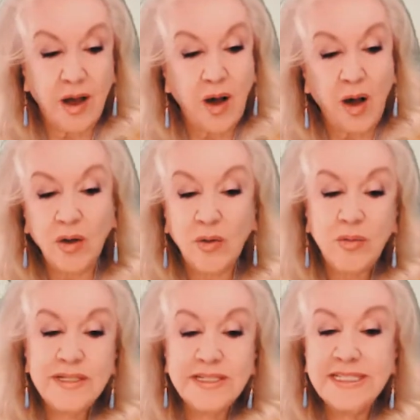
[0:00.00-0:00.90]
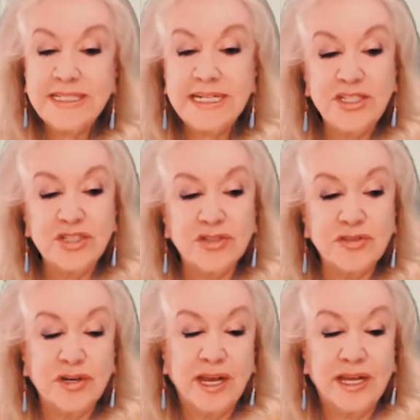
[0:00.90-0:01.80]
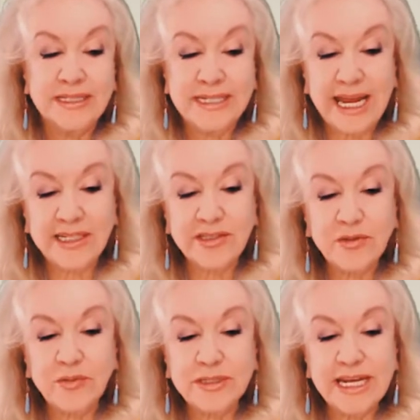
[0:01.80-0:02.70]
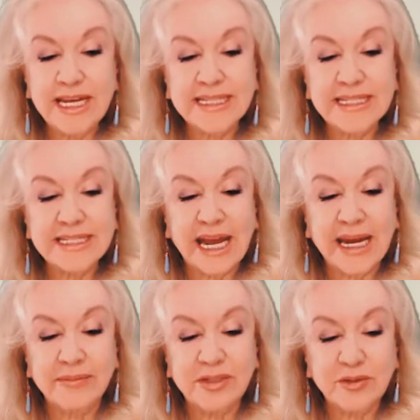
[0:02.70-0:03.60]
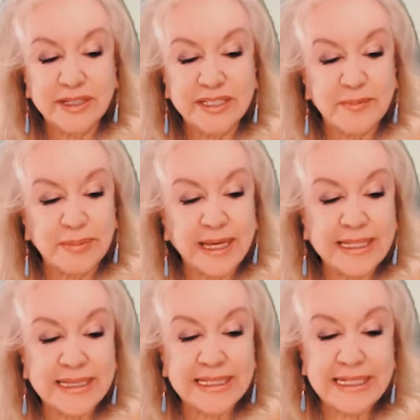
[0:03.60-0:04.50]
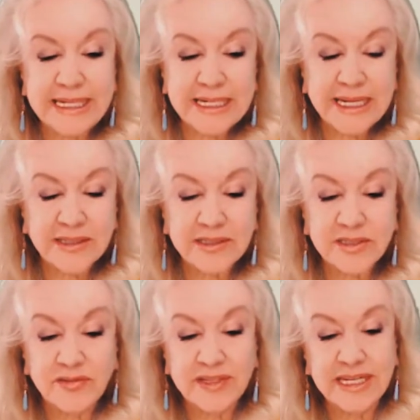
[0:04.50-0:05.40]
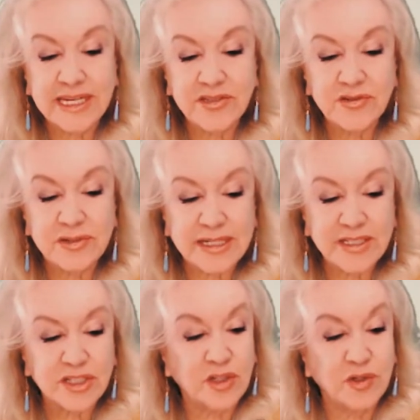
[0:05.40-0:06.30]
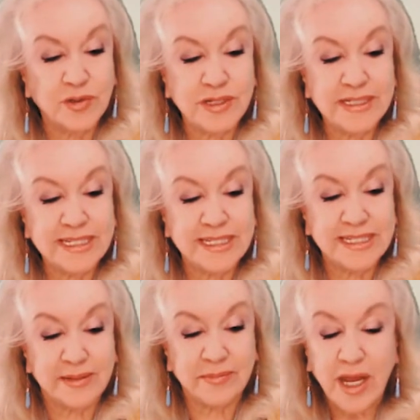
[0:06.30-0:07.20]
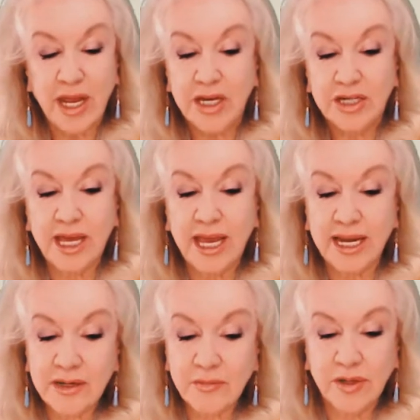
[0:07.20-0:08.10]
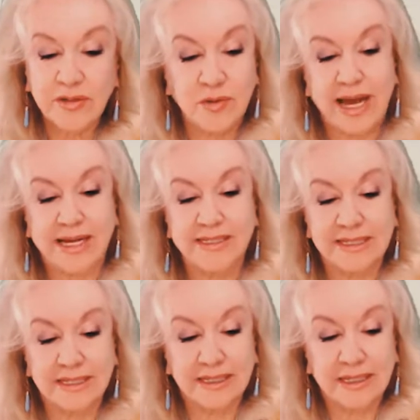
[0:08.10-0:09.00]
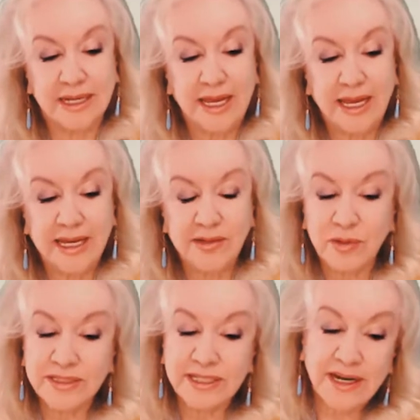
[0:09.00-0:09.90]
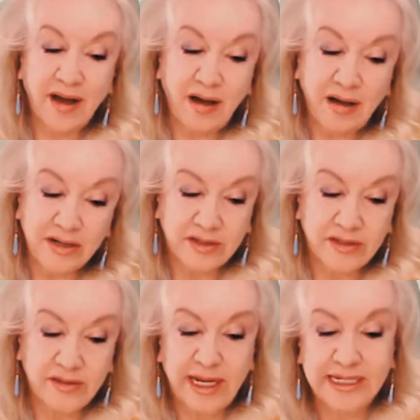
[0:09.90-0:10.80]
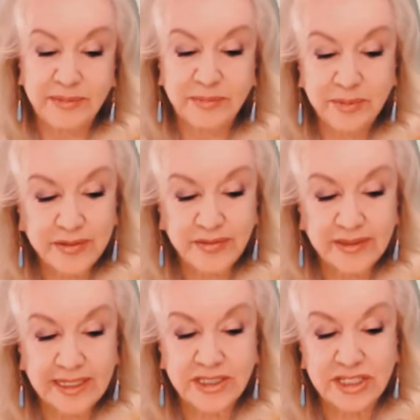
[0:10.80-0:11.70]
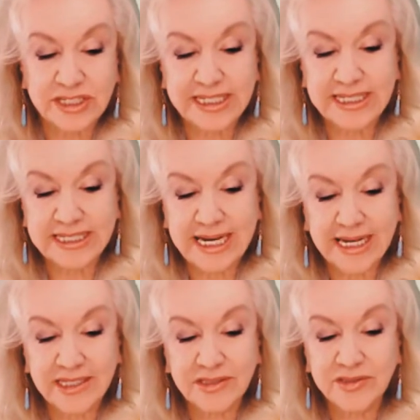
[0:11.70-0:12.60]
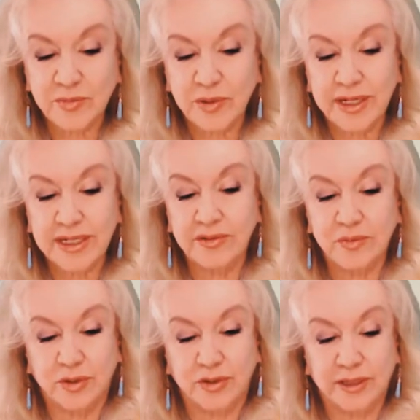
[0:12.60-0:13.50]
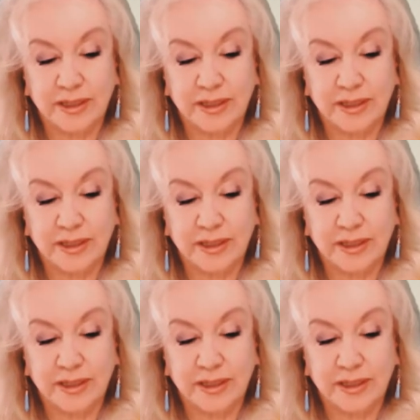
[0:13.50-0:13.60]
Always the teacher, Daniel would take the time to explain the details of the internet security system to anyone who asked. It was an honor and a privilege to see Daniel's brain at work.